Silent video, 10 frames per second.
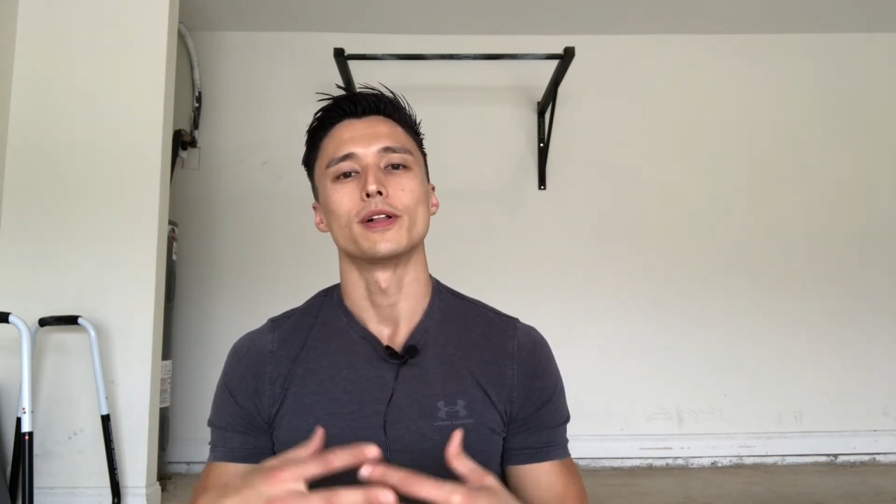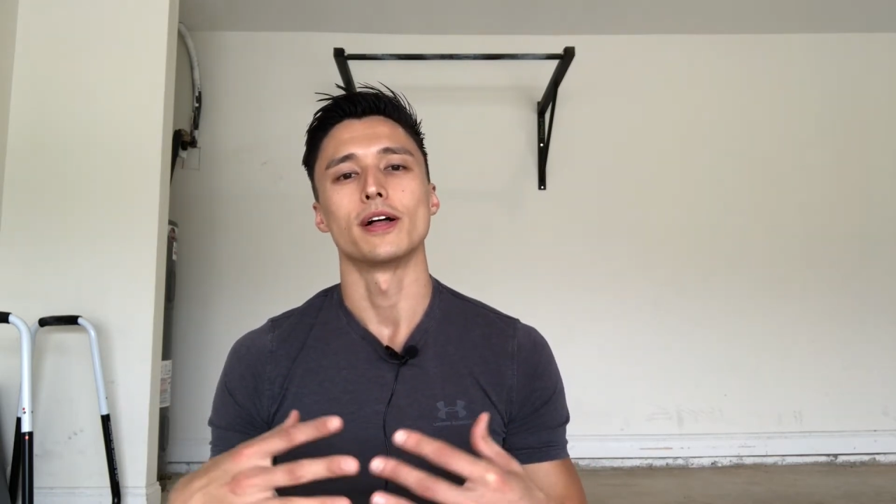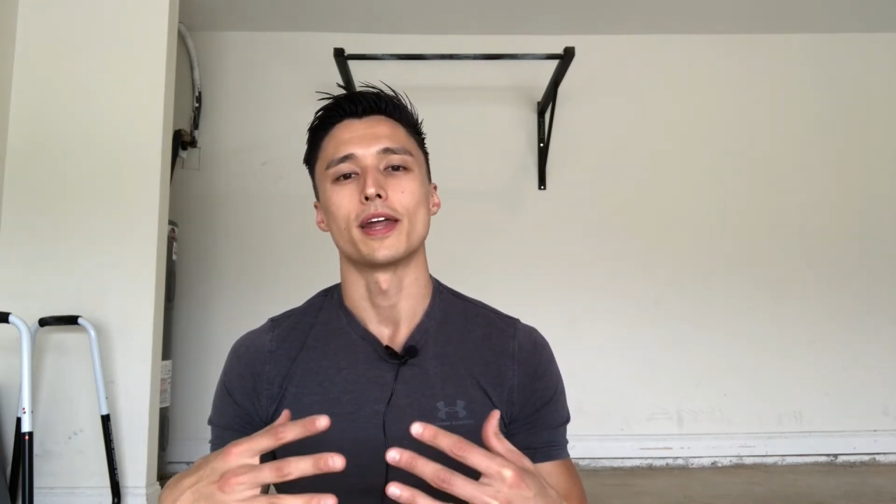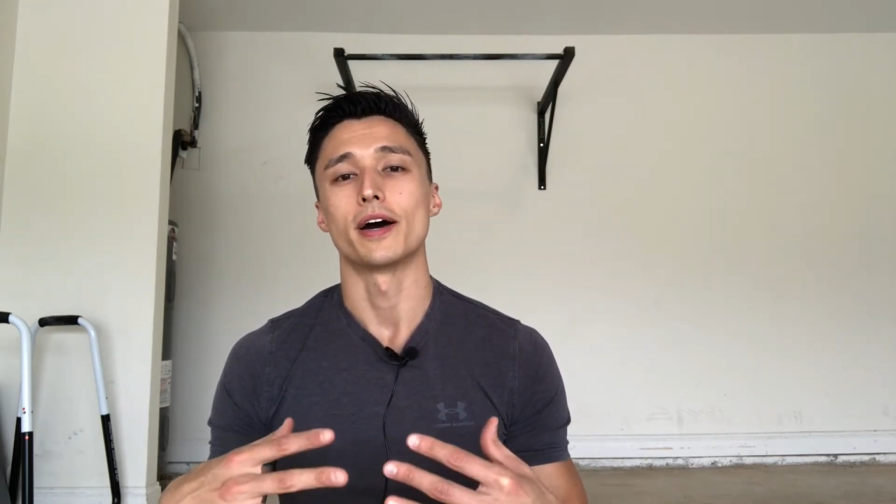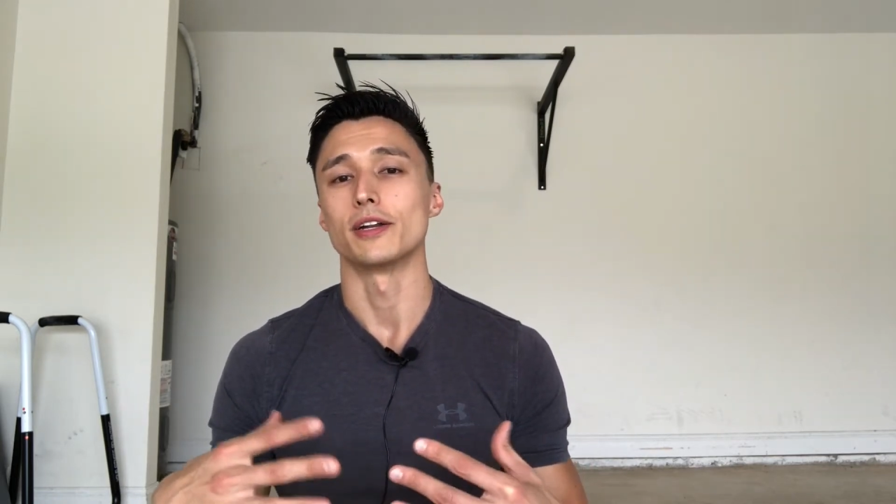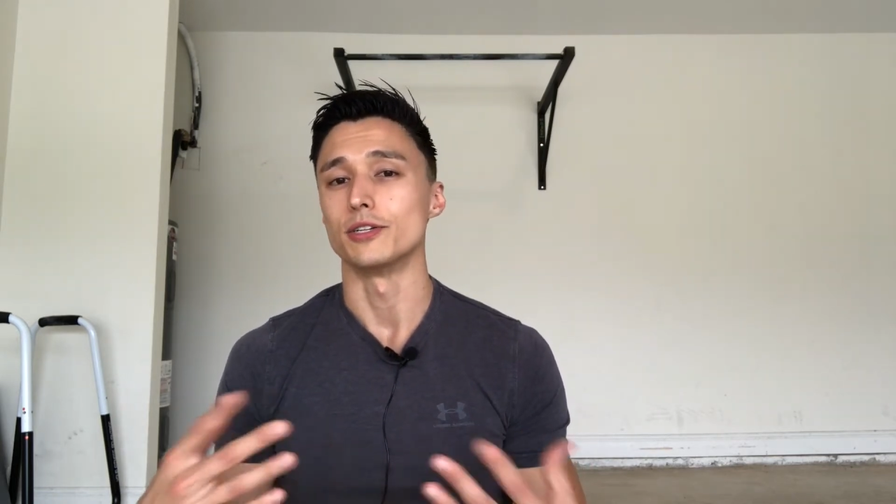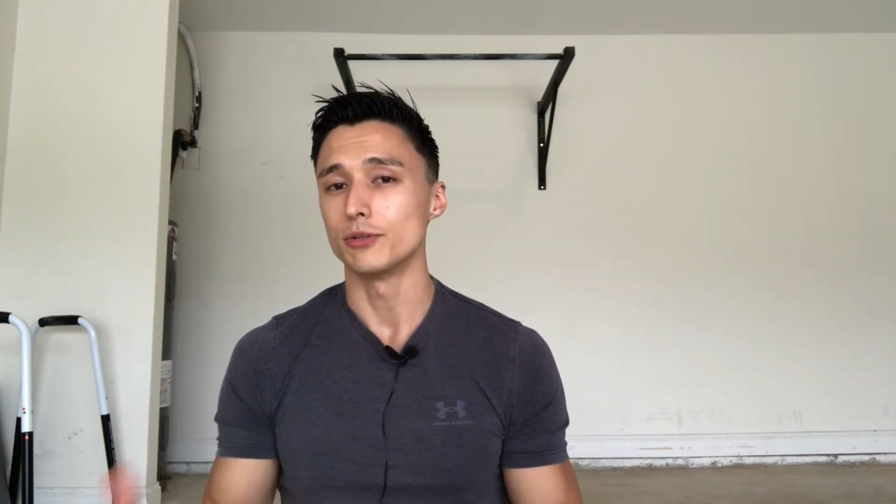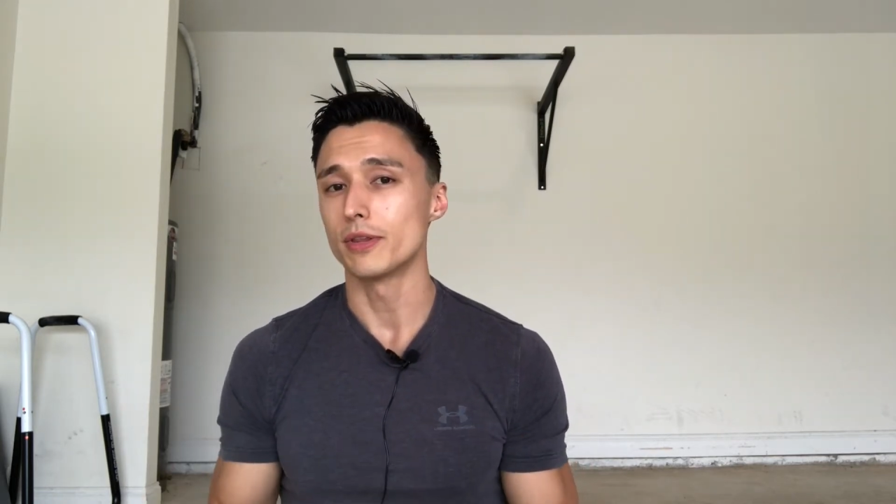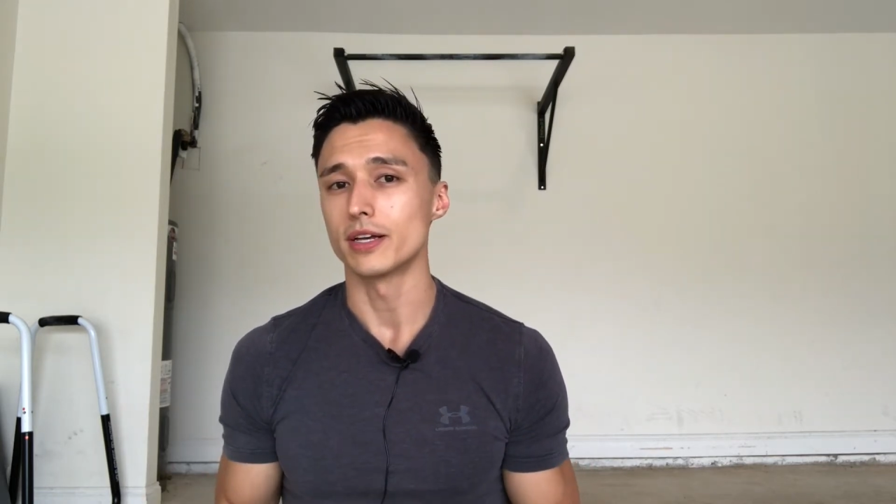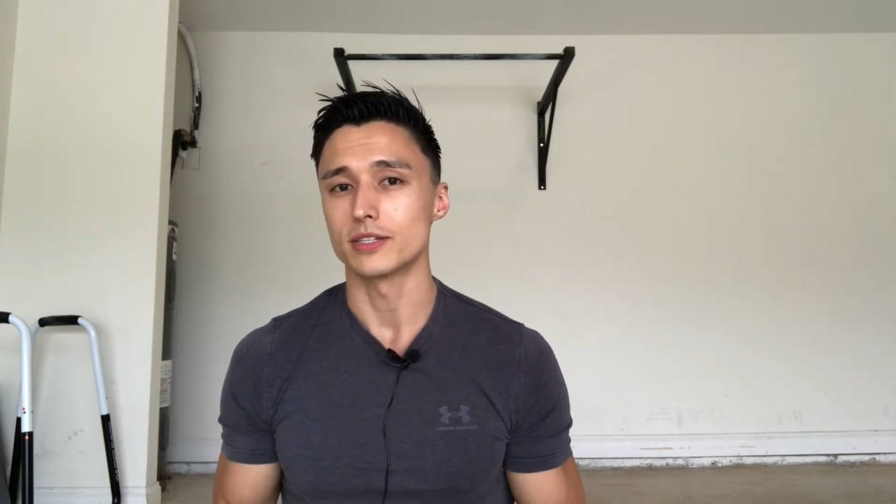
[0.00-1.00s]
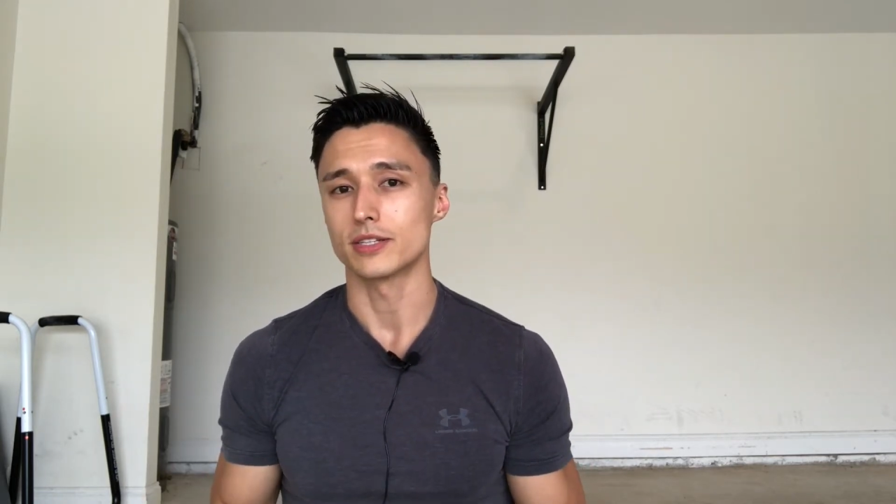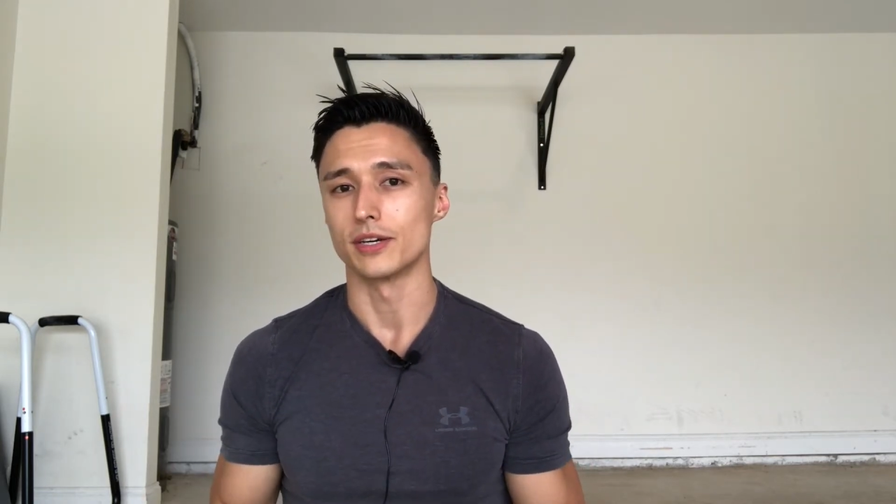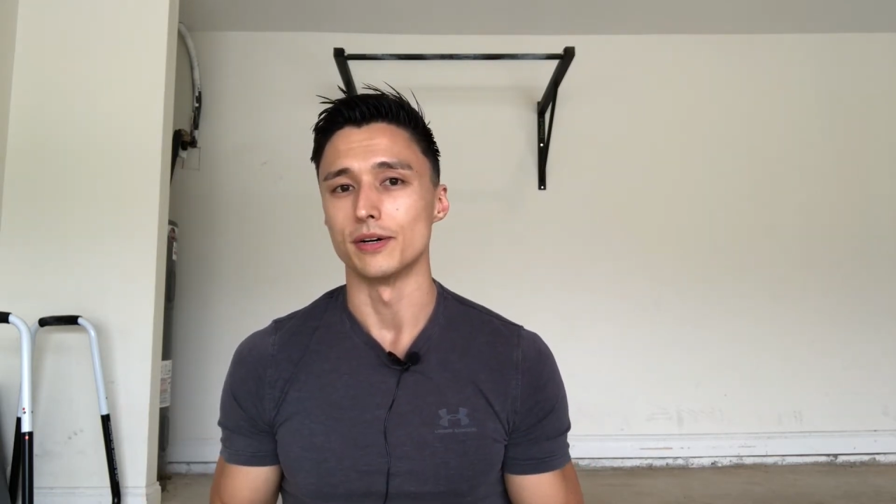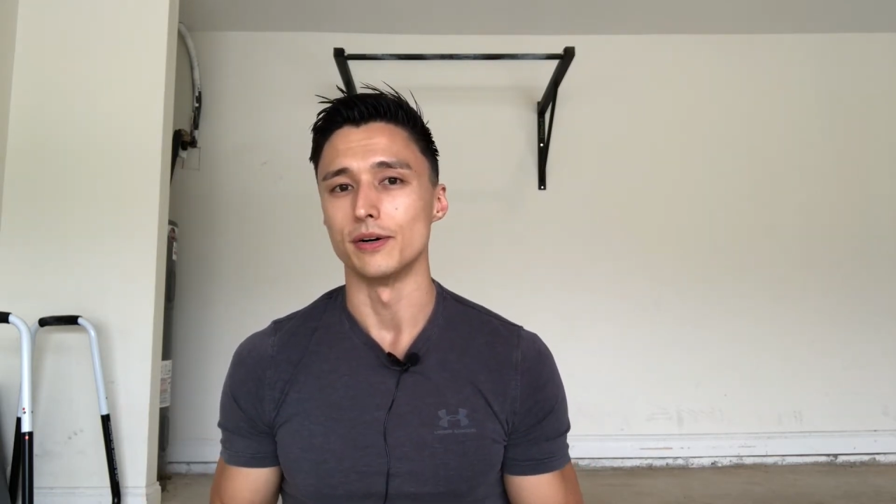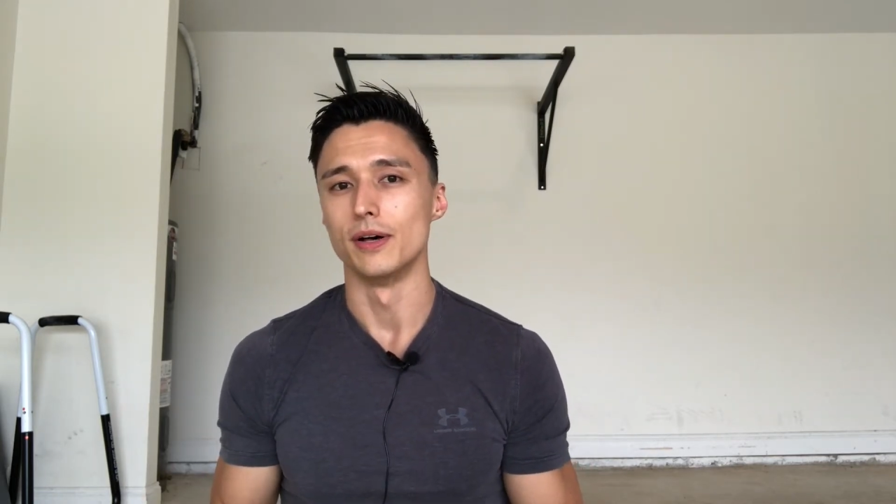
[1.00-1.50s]
on how to do that
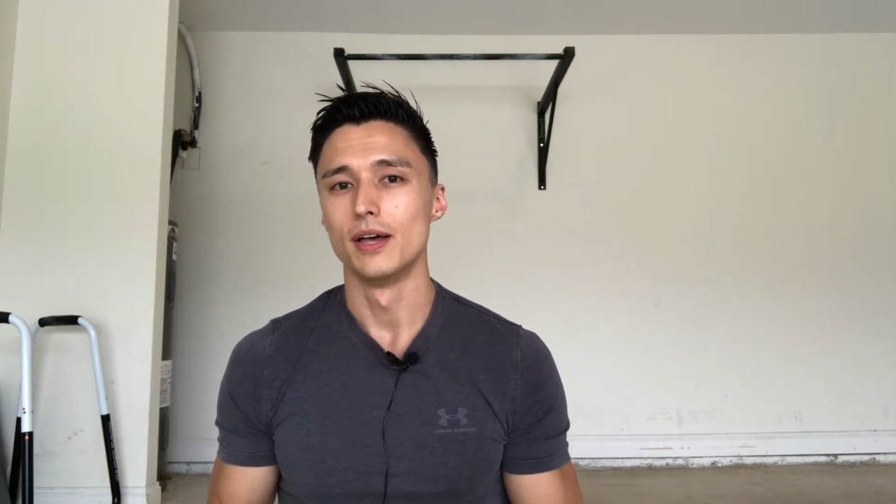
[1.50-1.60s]
skill,